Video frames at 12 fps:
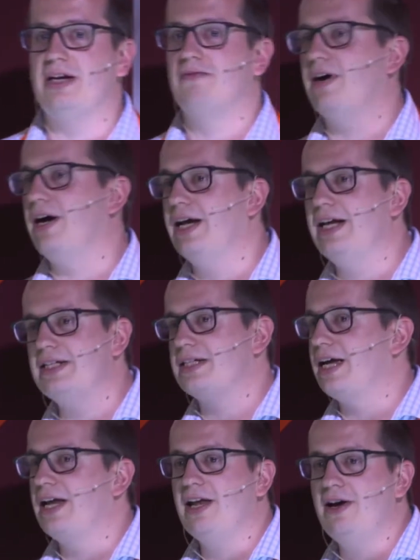right, I need to
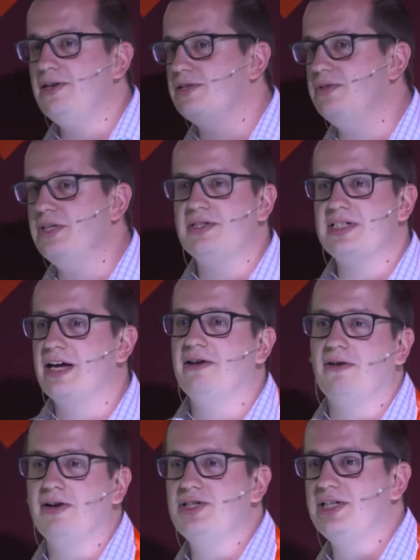get loads of new
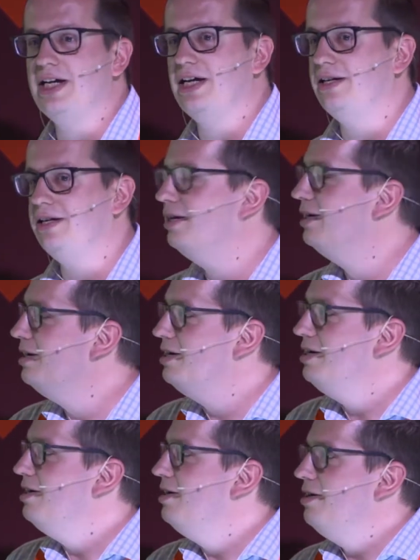technology in,
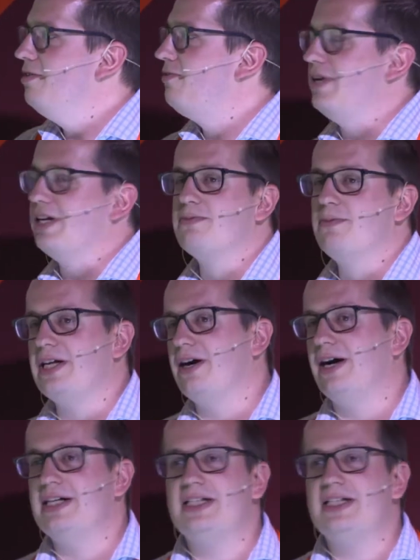fix my IT